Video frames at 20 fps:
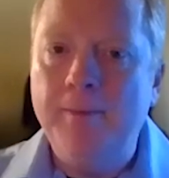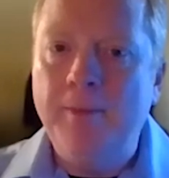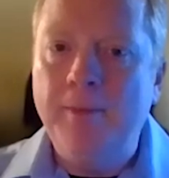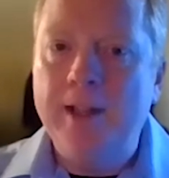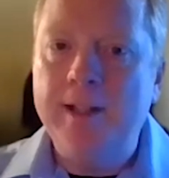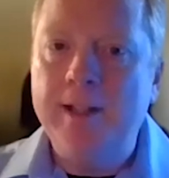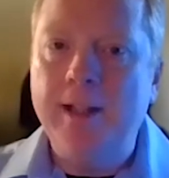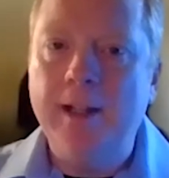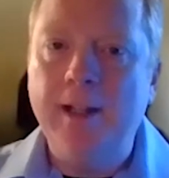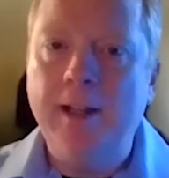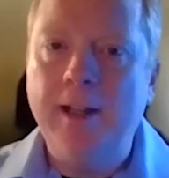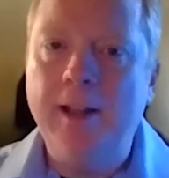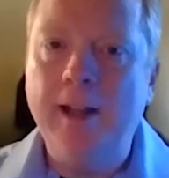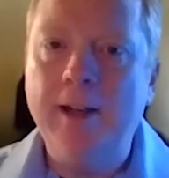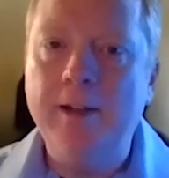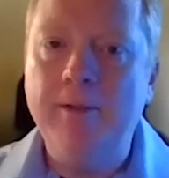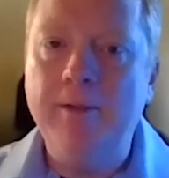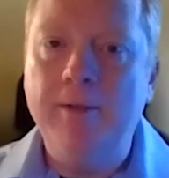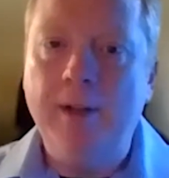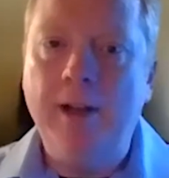Suddenly
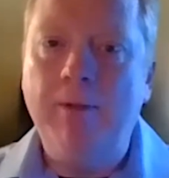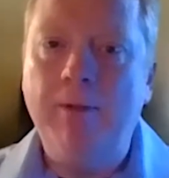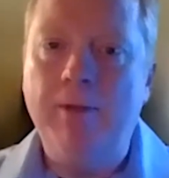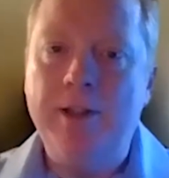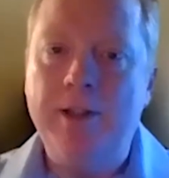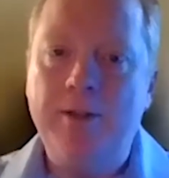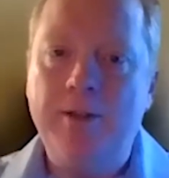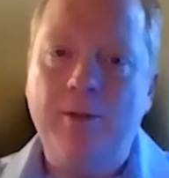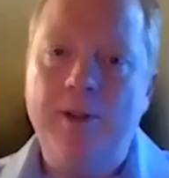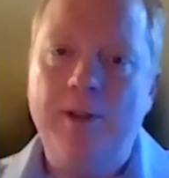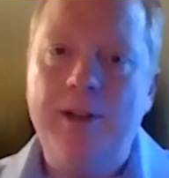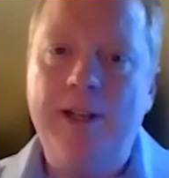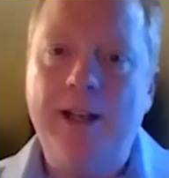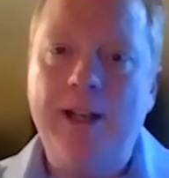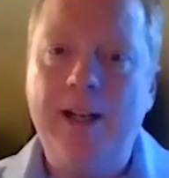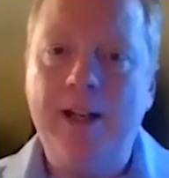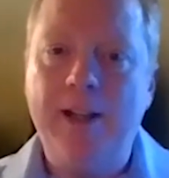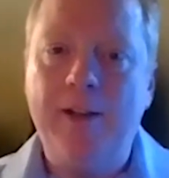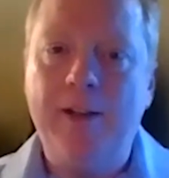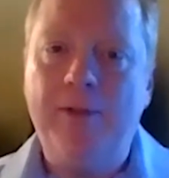they they restore the
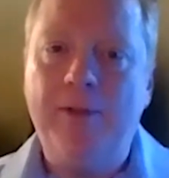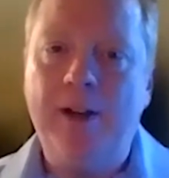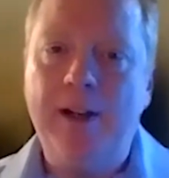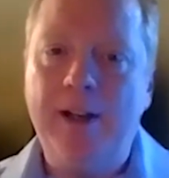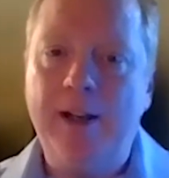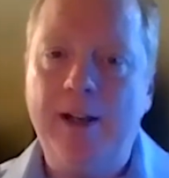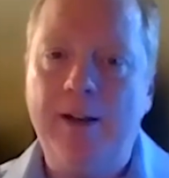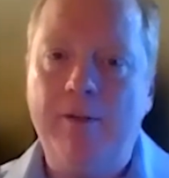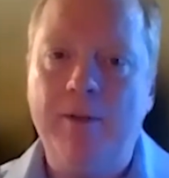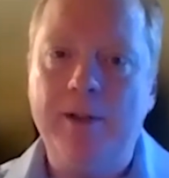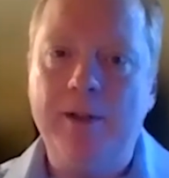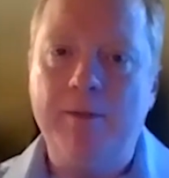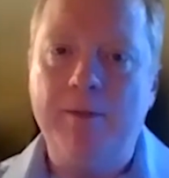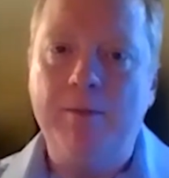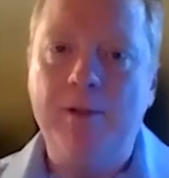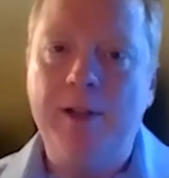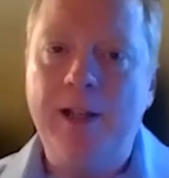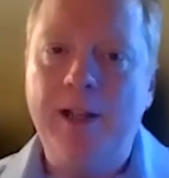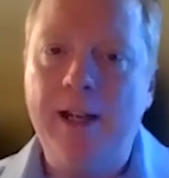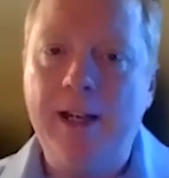data. They find out it wasn't
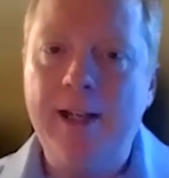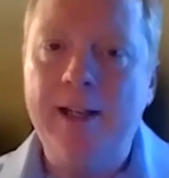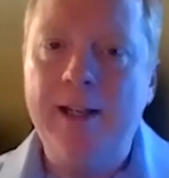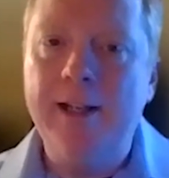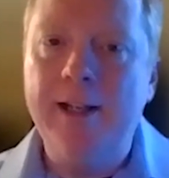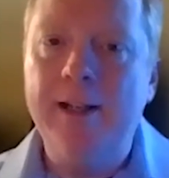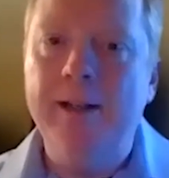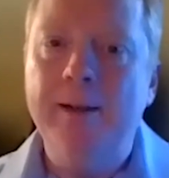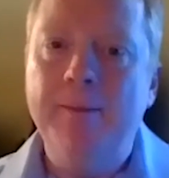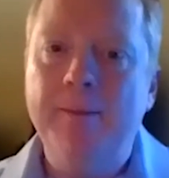protected.